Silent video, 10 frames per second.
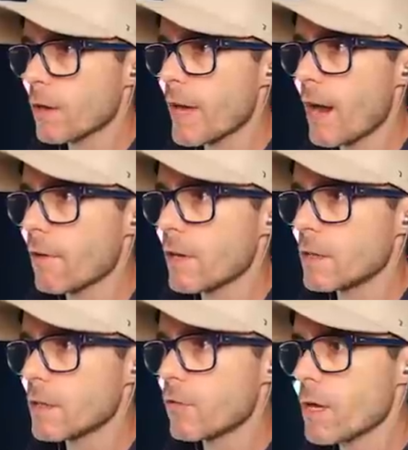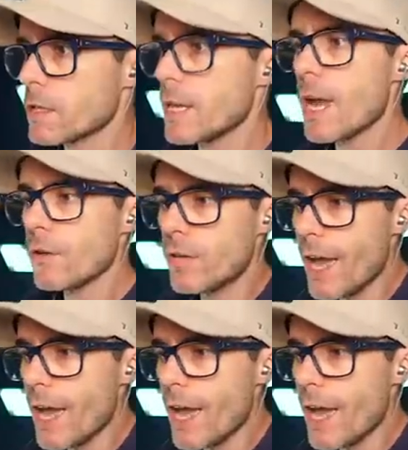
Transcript: while carrying the grass? Yeah, you